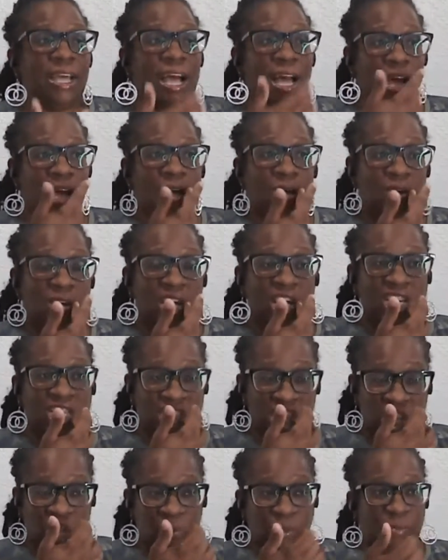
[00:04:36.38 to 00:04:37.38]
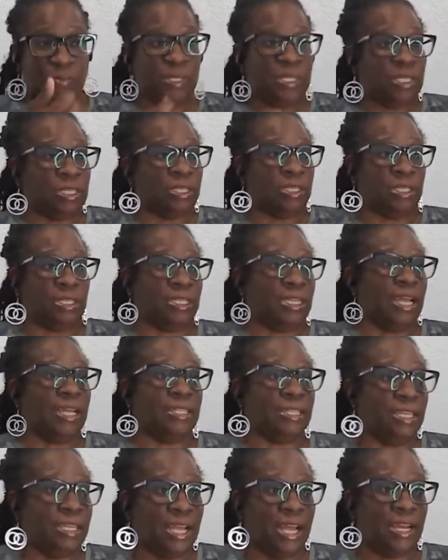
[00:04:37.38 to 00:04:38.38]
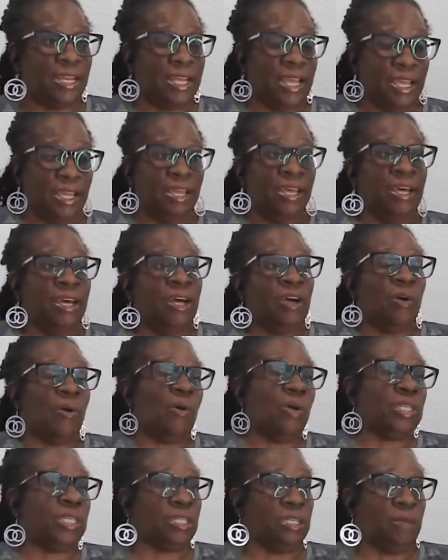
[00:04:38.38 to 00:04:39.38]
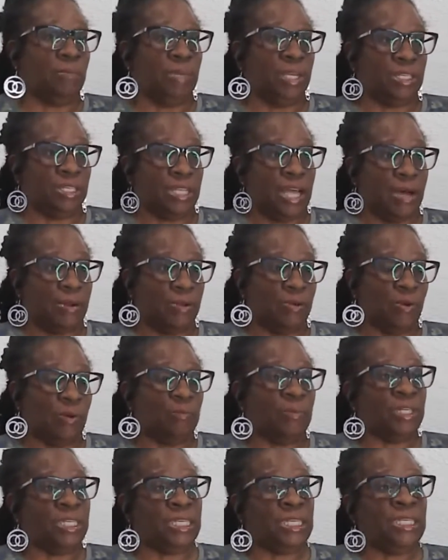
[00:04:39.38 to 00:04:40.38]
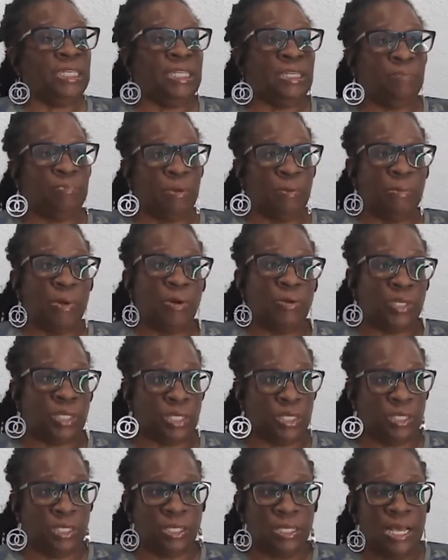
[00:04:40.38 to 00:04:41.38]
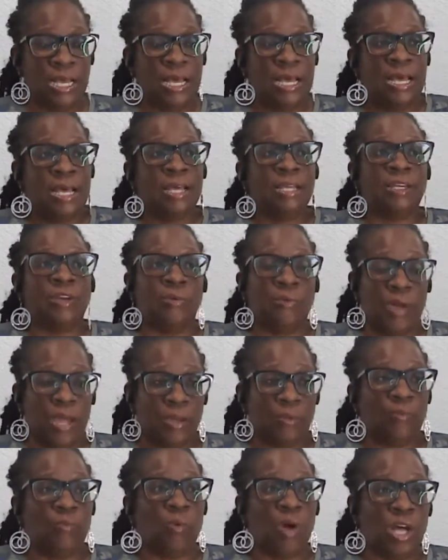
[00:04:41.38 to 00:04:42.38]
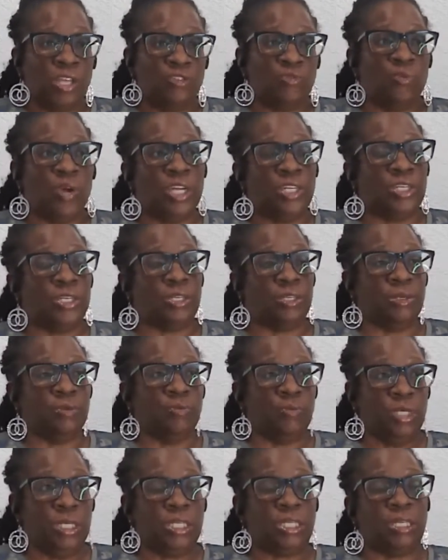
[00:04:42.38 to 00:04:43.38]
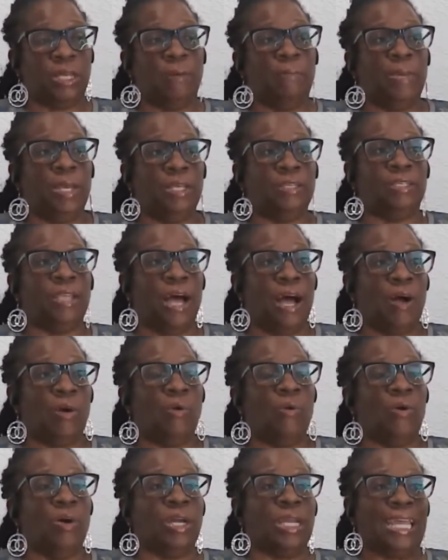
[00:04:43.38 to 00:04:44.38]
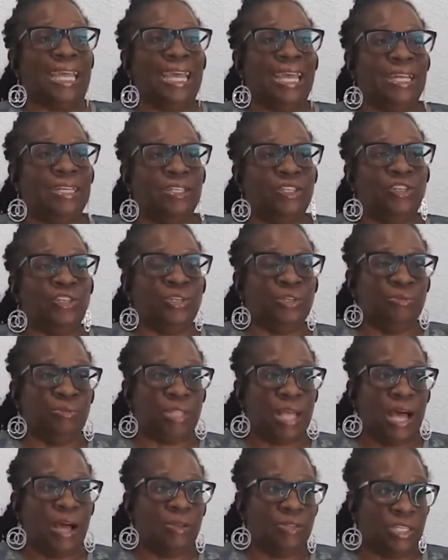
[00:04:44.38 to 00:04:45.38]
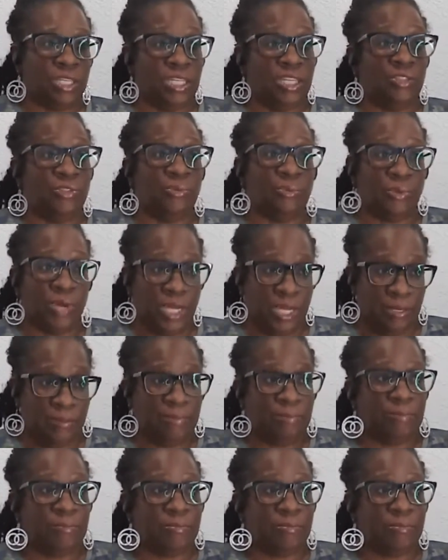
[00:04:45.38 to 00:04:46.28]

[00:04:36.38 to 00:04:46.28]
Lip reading: I actually owned a business since 1998 on Sunbiz.org. But GT Promotions, correct, was registered with Sunbiz.org in 2003.